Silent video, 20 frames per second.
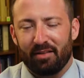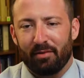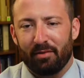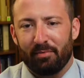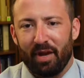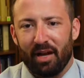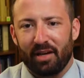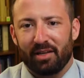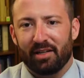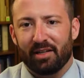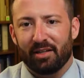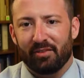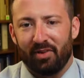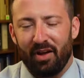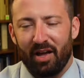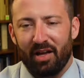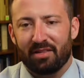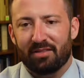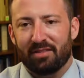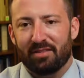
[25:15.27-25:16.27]
the binding of
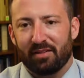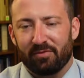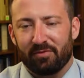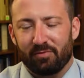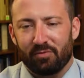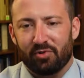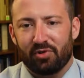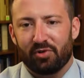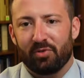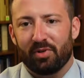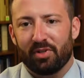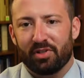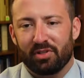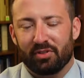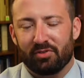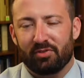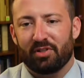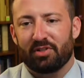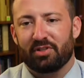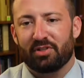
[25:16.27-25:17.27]
Isaac from Jewish
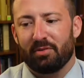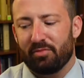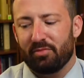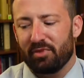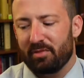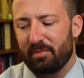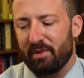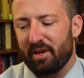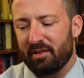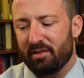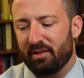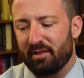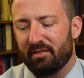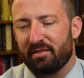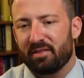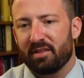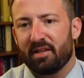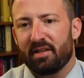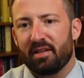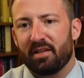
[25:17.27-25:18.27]
and Christian
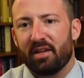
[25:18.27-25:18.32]
perspectives.